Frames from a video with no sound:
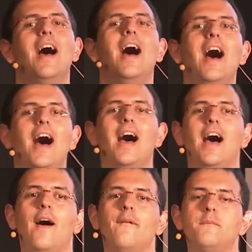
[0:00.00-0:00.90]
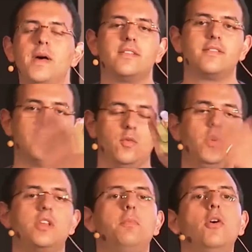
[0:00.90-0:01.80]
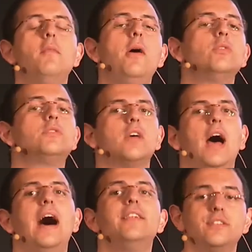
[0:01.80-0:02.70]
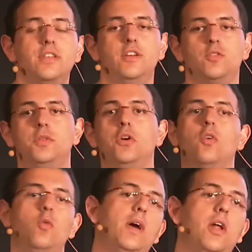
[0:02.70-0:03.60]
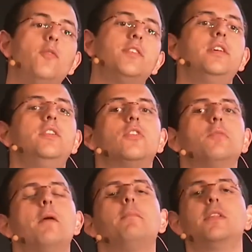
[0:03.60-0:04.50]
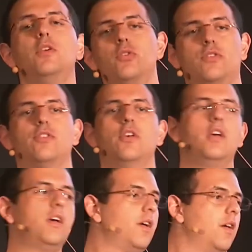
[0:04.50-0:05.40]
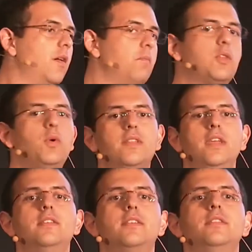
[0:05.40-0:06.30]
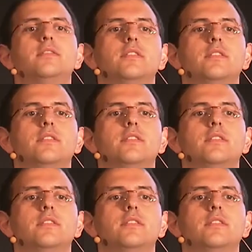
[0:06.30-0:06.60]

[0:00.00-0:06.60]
But we spoke about other things. Well, obviously it's not MapReduce, but what is it?